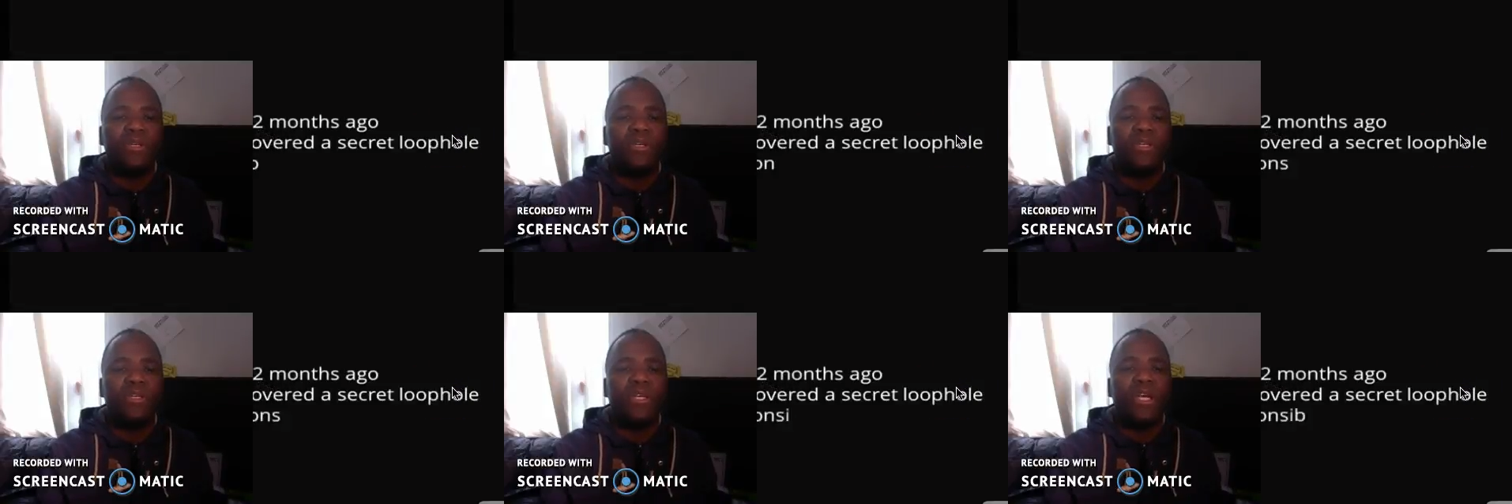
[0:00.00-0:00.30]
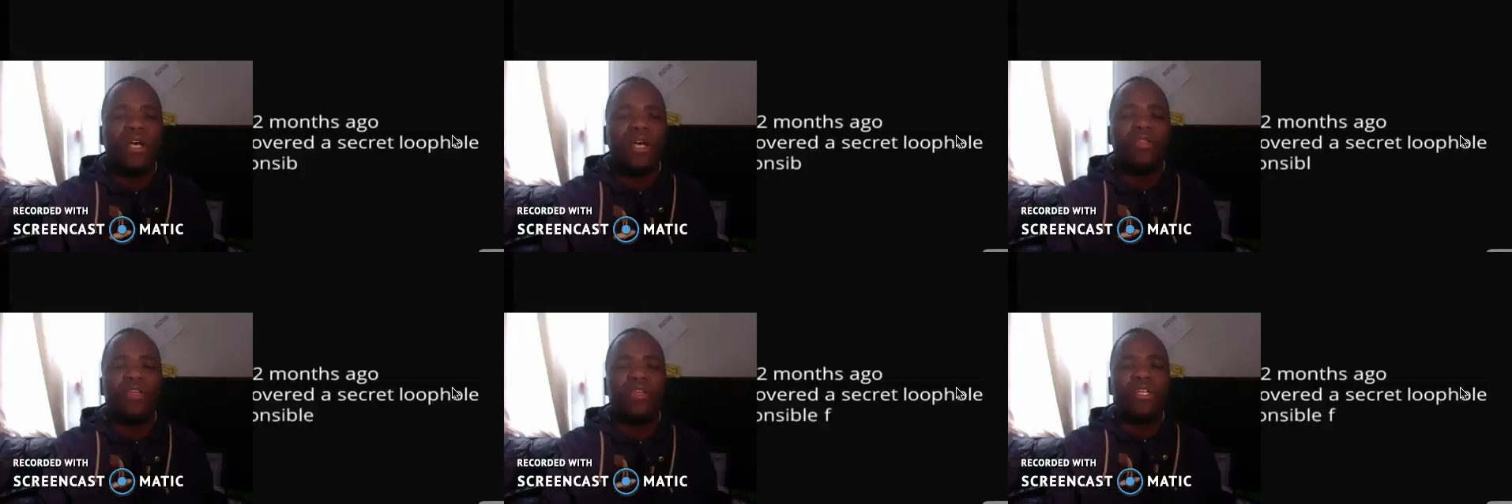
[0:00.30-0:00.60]
Yeah,
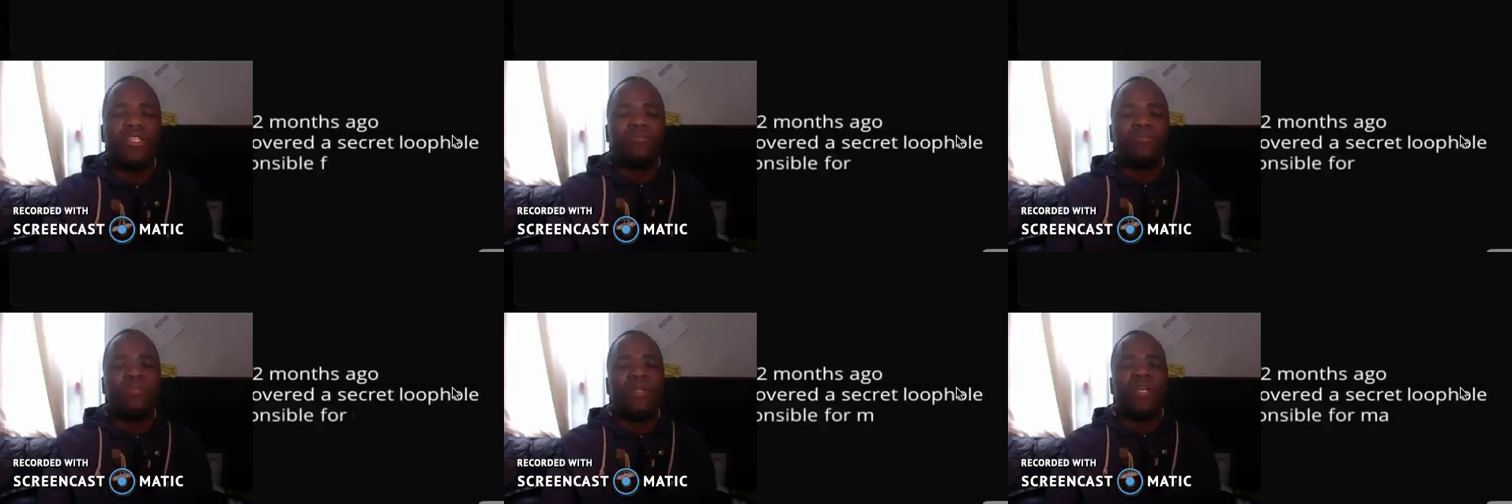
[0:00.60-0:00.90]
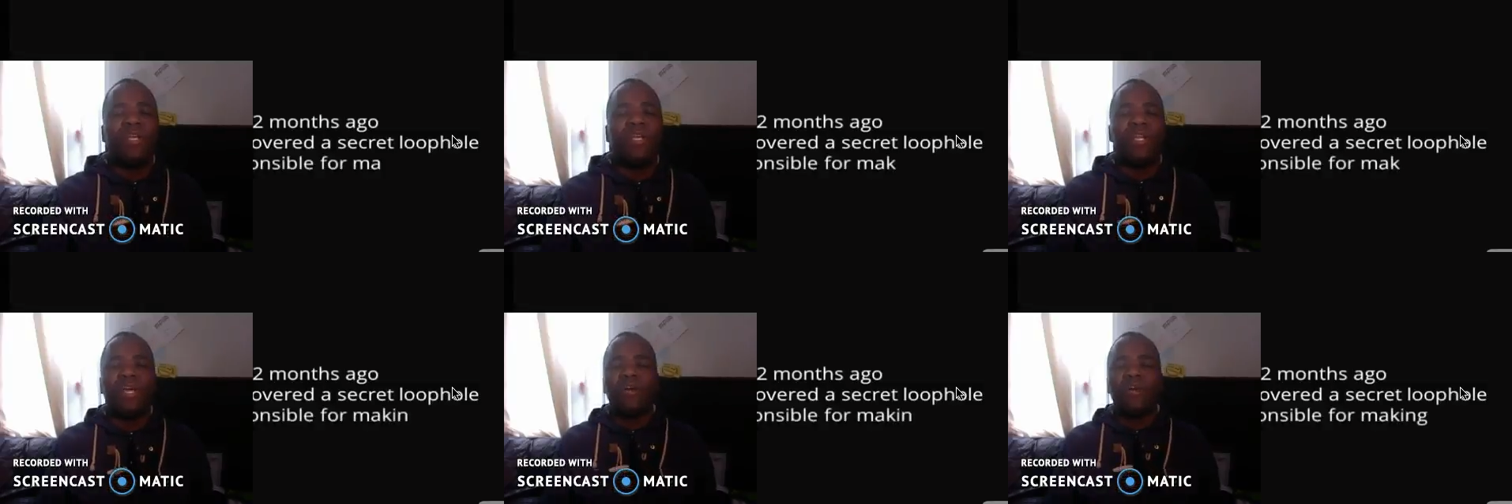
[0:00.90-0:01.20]
I think it's
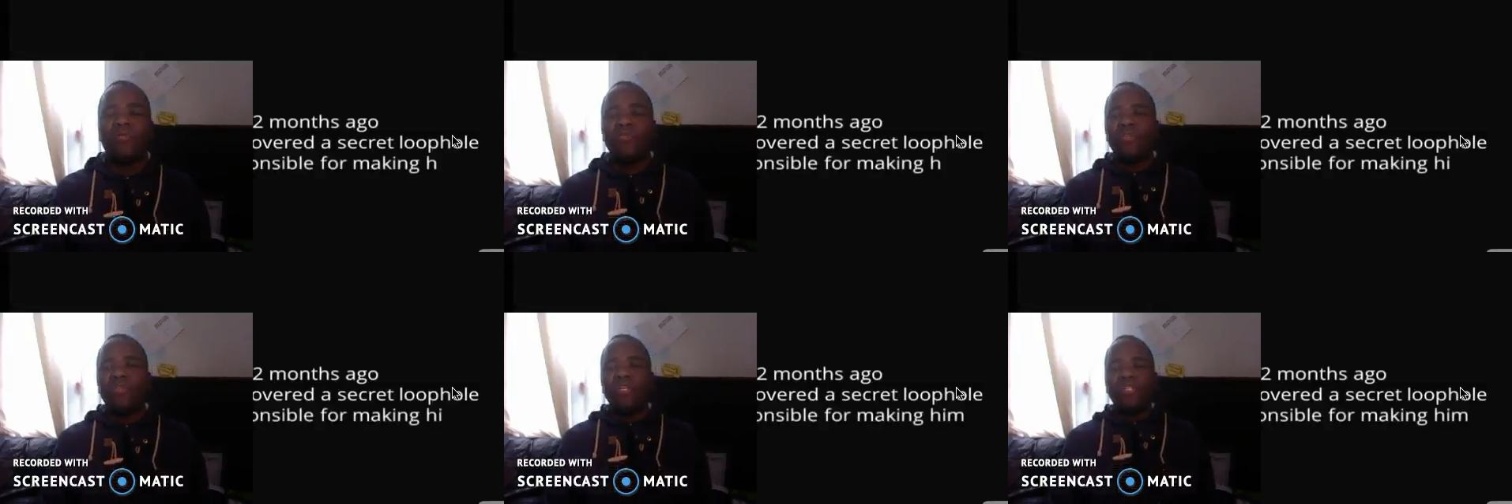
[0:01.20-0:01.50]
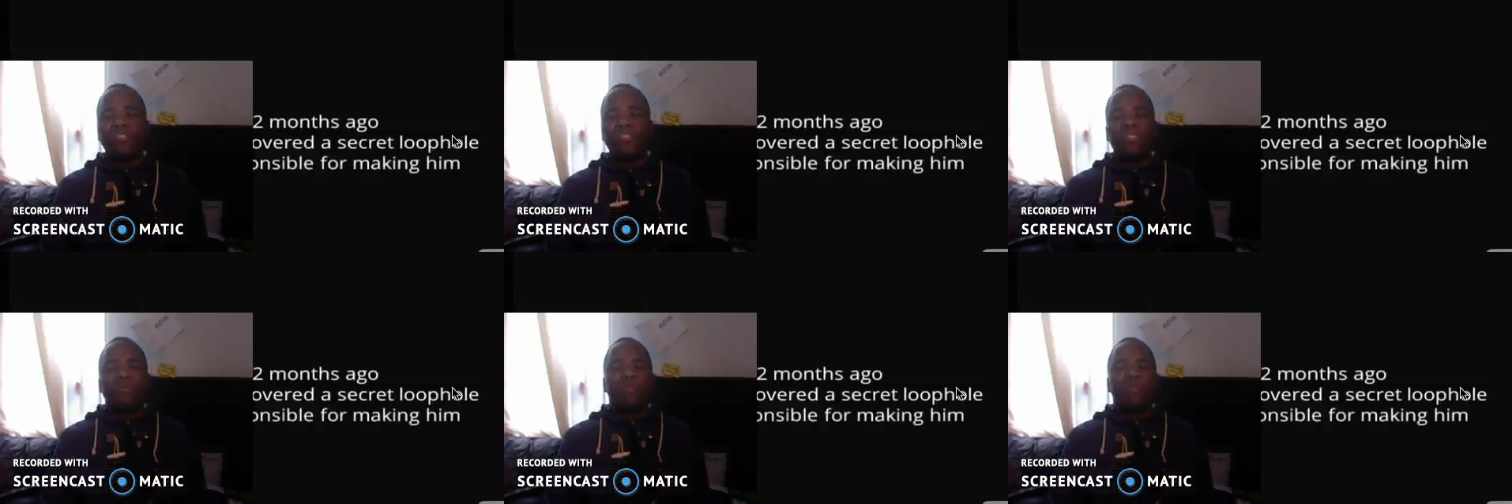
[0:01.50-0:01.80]
playing now.
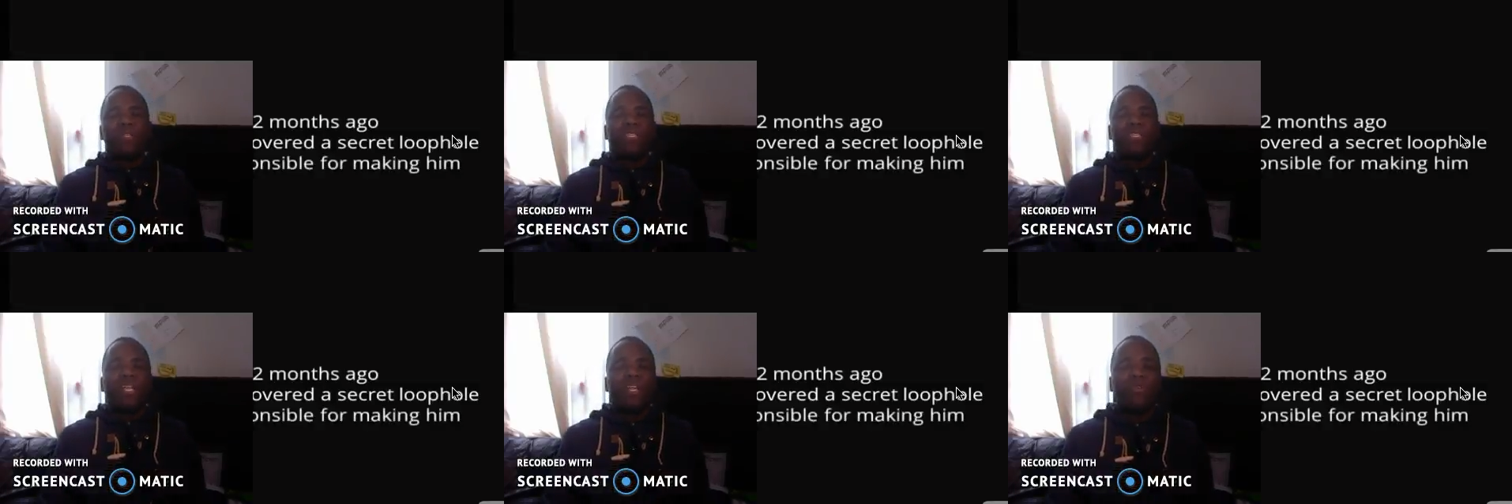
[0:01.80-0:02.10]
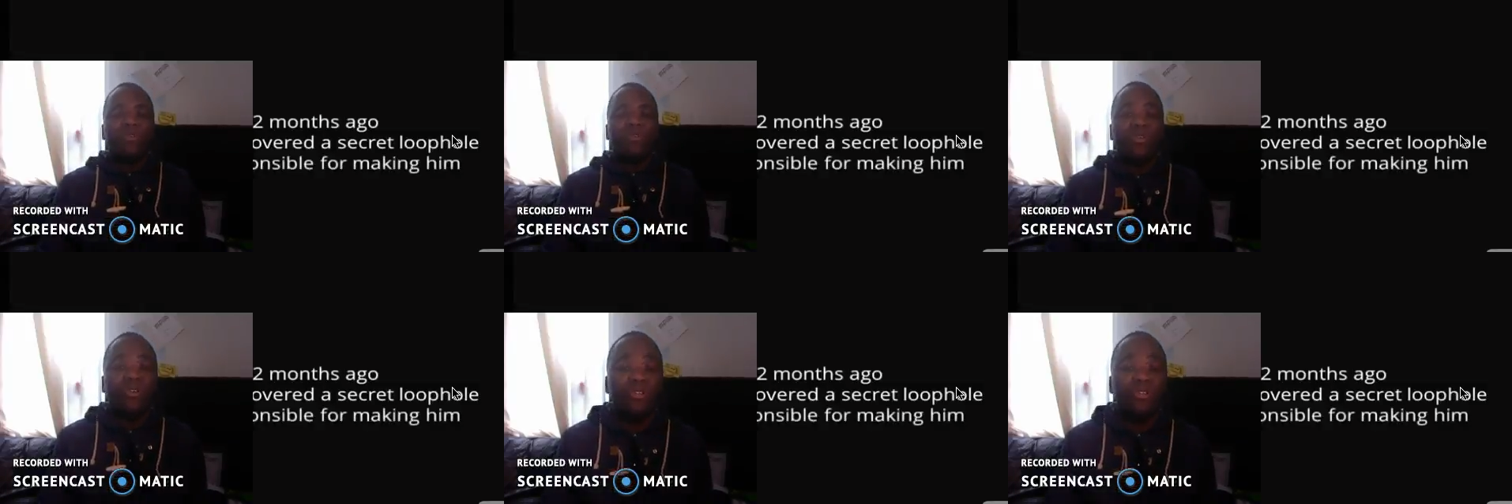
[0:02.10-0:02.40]
So I've
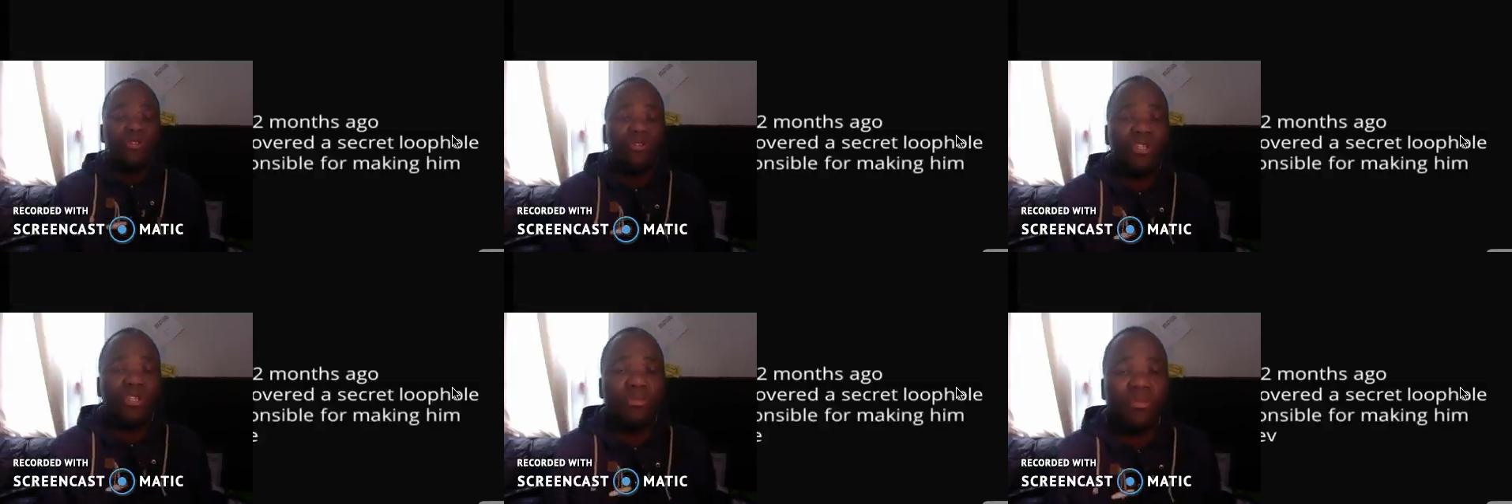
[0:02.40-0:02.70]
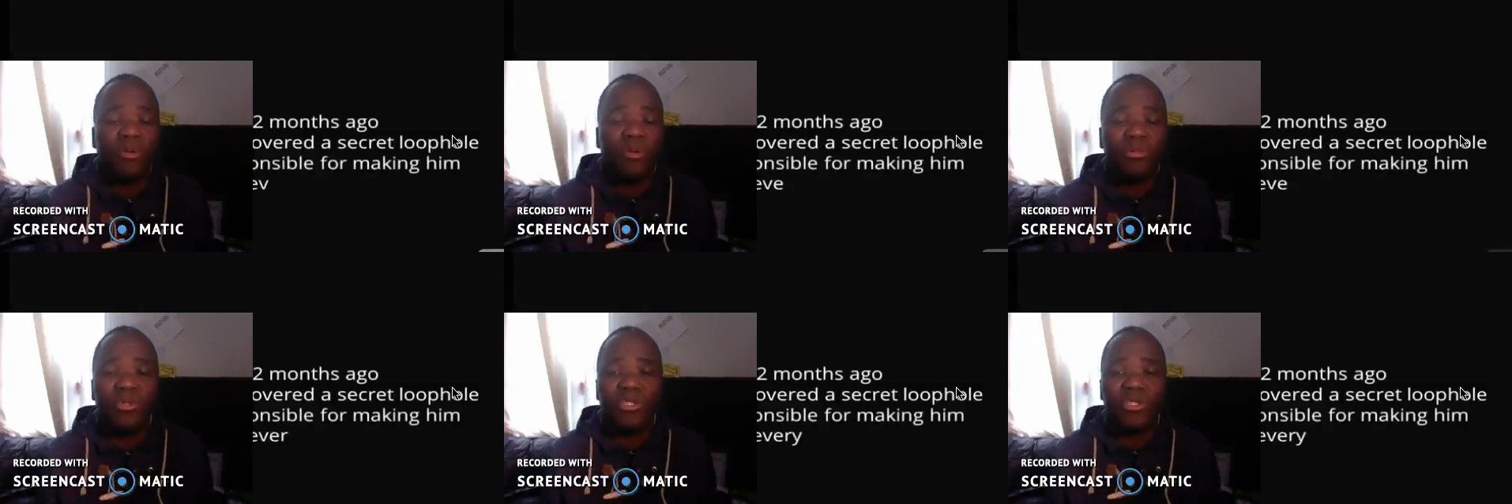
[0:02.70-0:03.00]
basically gone through the
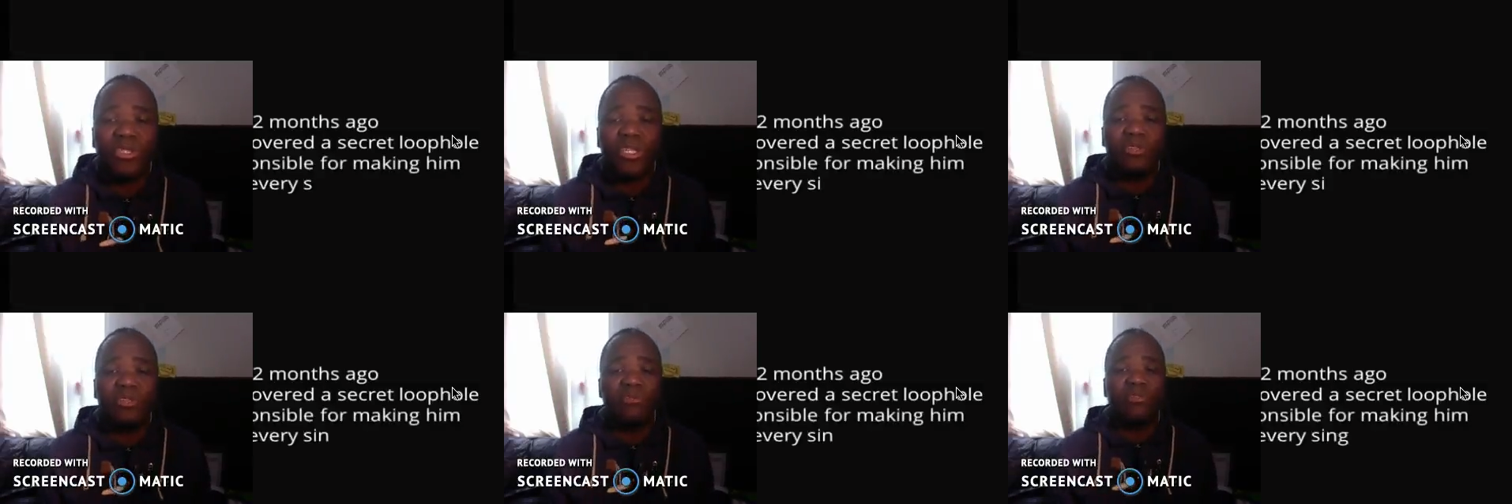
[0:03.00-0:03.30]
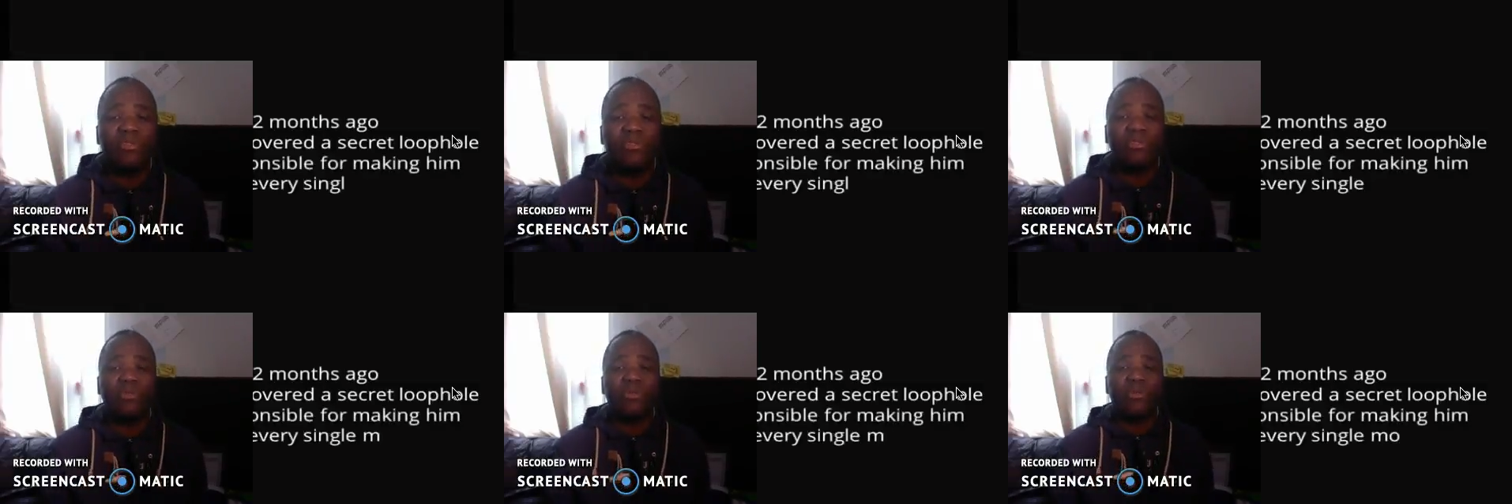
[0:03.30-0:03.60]
promotional
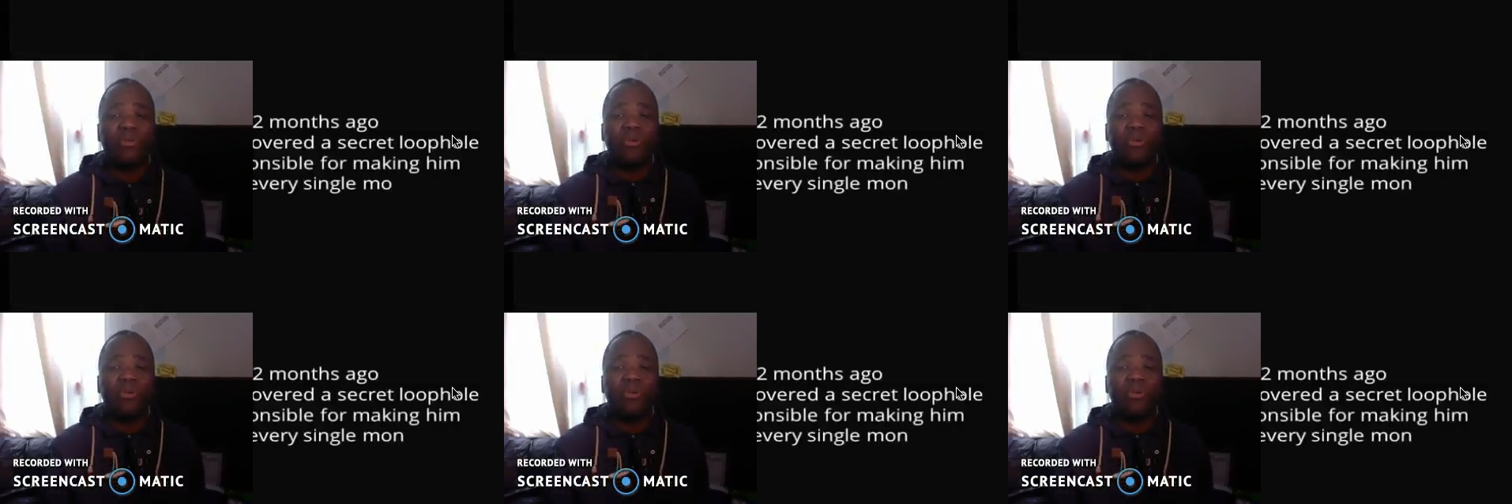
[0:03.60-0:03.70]
video,